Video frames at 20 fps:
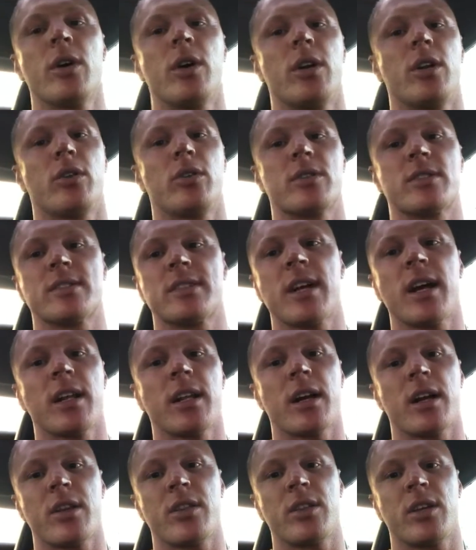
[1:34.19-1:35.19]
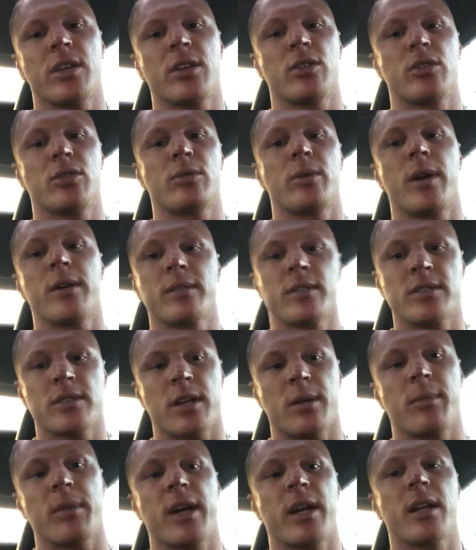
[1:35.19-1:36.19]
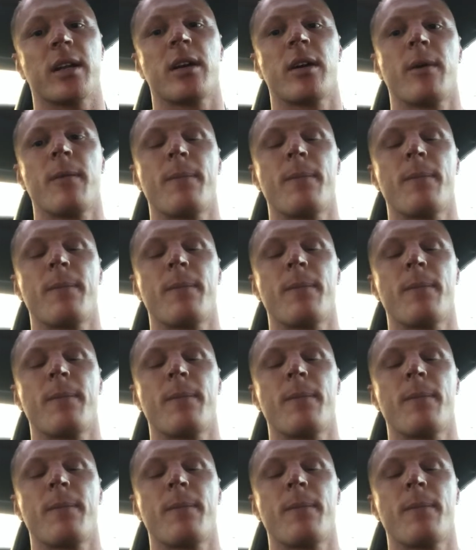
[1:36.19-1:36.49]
you know, there's not a lot of thinking to it, everything's automatic.